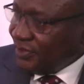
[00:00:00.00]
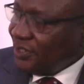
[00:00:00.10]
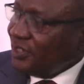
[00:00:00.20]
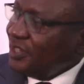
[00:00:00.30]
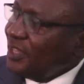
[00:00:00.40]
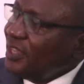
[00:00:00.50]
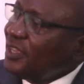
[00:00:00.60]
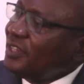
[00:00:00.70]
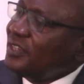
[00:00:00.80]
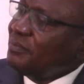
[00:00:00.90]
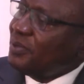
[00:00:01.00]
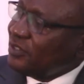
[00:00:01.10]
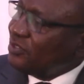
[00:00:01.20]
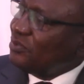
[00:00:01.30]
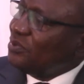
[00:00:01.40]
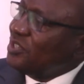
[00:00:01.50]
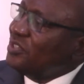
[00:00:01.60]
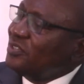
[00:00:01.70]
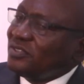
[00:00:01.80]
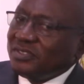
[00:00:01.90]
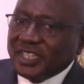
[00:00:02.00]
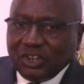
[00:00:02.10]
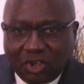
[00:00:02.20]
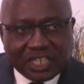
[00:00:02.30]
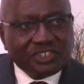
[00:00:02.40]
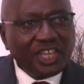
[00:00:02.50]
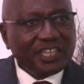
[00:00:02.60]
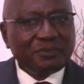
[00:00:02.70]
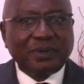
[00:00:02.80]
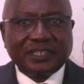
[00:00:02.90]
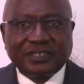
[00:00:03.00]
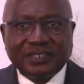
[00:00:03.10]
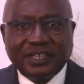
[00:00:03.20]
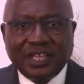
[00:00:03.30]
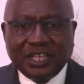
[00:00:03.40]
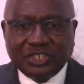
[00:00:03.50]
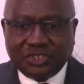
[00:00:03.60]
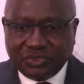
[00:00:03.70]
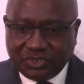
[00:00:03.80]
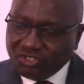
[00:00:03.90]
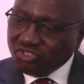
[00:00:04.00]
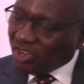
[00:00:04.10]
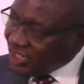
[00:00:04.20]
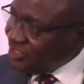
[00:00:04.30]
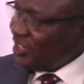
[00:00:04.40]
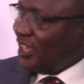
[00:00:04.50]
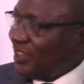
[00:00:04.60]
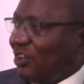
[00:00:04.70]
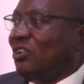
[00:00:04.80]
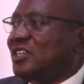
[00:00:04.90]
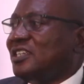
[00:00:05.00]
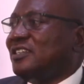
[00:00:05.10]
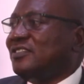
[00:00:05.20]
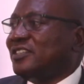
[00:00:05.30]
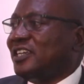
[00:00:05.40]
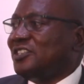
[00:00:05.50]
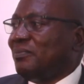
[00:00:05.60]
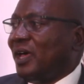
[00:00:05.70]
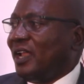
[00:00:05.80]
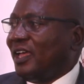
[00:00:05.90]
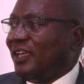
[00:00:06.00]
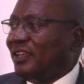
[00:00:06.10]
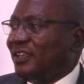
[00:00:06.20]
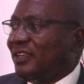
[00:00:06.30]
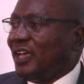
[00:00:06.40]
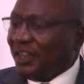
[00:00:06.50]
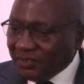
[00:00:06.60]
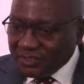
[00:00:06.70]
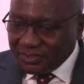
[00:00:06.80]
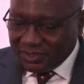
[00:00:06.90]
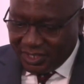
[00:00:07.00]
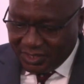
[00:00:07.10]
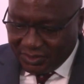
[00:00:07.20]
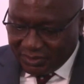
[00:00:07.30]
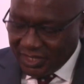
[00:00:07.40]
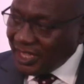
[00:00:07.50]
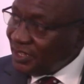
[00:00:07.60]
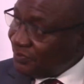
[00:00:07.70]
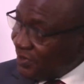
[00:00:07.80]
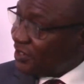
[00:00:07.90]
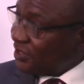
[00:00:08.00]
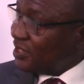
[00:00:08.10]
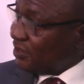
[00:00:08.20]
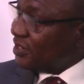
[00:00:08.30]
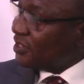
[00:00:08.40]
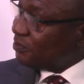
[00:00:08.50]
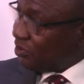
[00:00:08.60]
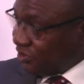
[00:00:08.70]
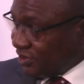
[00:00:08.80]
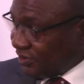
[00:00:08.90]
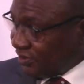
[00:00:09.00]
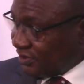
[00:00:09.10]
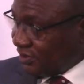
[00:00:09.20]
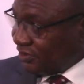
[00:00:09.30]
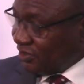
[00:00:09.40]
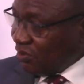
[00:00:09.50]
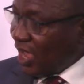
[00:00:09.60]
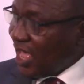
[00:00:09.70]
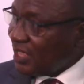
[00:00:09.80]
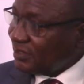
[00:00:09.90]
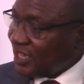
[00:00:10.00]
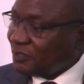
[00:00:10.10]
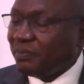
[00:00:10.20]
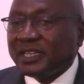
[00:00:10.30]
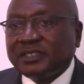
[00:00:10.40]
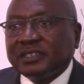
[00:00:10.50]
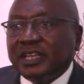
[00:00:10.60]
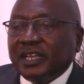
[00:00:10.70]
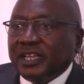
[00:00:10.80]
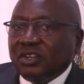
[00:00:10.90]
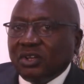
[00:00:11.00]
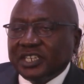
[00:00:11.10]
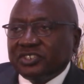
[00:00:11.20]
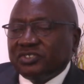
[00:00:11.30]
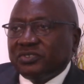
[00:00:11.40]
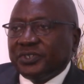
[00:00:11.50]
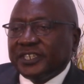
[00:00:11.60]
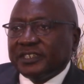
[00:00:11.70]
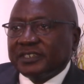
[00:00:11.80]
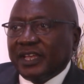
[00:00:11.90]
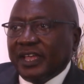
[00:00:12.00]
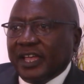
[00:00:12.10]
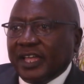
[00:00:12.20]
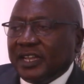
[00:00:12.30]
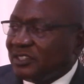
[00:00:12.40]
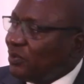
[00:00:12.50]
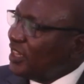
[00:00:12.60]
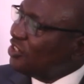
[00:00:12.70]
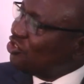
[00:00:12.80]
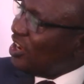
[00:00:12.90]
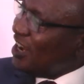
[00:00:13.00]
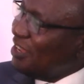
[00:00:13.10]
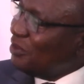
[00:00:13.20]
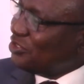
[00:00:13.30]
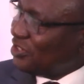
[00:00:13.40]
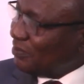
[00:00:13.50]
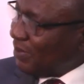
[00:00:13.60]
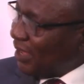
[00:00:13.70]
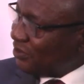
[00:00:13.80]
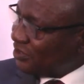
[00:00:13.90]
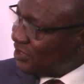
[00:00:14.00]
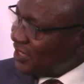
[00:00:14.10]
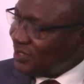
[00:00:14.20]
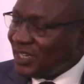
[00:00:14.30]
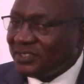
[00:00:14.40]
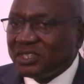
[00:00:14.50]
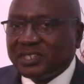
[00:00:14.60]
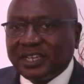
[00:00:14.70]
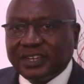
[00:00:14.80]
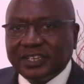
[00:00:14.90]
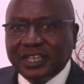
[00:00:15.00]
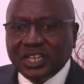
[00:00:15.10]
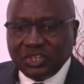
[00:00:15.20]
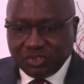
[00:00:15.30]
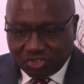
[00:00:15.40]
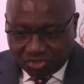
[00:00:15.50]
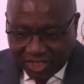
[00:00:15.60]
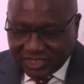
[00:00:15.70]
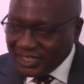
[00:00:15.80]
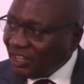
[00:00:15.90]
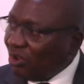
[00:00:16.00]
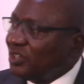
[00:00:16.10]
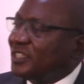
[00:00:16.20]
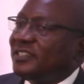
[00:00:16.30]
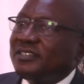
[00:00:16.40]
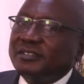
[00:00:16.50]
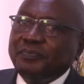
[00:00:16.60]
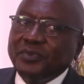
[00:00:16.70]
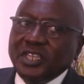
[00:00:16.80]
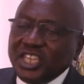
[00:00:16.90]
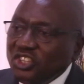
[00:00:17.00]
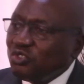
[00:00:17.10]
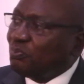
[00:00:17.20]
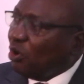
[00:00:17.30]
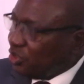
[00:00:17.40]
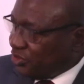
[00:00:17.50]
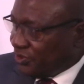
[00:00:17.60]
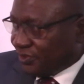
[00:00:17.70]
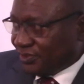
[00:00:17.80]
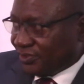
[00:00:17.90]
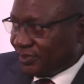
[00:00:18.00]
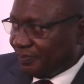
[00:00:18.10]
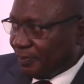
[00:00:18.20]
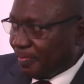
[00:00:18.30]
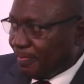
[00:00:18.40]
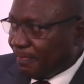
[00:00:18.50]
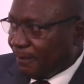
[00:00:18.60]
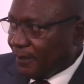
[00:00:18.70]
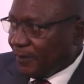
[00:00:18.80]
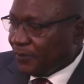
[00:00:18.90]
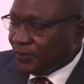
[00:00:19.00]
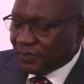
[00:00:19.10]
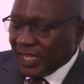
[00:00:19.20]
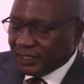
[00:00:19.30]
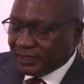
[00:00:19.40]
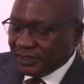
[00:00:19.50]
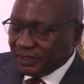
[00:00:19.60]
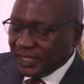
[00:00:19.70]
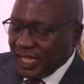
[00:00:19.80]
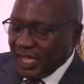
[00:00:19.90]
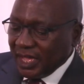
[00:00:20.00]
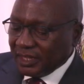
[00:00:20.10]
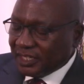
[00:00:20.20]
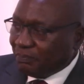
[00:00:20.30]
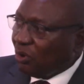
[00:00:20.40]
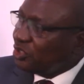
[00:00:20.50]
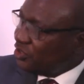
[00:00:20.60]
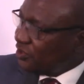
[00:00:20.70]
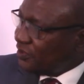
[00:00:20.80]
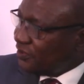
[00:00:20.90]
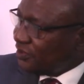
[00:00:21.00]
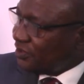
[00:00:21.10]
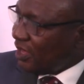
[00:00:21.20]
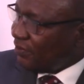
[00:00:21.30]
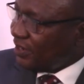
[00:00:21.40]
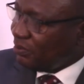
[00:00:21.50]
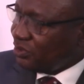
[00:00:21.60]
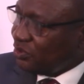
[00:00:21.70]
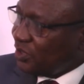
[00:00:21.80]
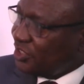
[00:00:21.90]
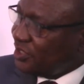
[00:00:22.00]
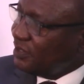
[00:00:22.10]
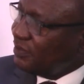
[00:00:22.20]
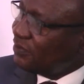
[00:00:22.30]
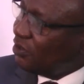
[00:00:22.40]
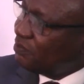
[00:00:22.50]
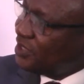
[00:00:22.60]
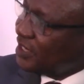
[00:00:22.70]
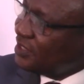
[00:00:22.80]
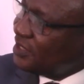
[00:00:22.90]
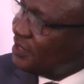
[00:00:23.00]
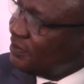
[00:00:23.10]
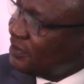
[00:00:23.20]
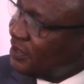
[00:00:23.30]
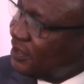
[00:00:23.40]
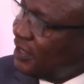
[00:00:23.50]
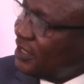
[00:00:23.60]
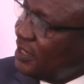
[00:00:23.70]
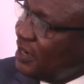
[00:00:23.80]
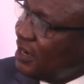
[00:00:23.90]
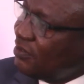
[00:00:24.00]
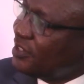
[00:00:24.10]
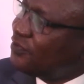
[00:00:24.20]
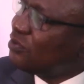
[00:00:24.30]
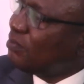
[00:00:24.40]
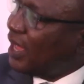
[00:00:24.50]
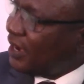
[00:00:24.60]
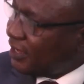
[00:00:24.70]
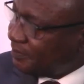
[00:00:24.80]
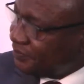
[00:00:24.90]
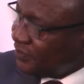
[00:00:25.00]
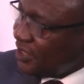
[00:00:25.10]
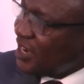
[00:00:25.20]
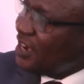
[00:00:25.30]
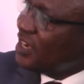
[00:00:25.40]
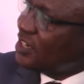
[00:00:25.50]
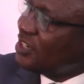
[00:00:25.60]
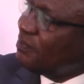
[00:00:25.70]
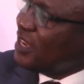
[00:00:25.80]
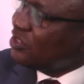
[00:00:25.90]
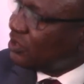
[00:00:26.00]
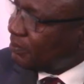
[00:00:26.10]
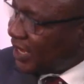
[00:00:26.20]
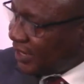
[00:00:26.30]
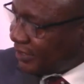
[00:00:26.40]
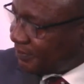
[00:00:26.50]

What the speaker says: the person who is the knowledge expert should structure the content in such a manner, and this is a very serious process. It requires the expert knowledge to do it. And that's why the training we talked about is necessary. You structure the content into portions, so that the portions are able to achieve objectives in a graceful manner, in an incremental manner.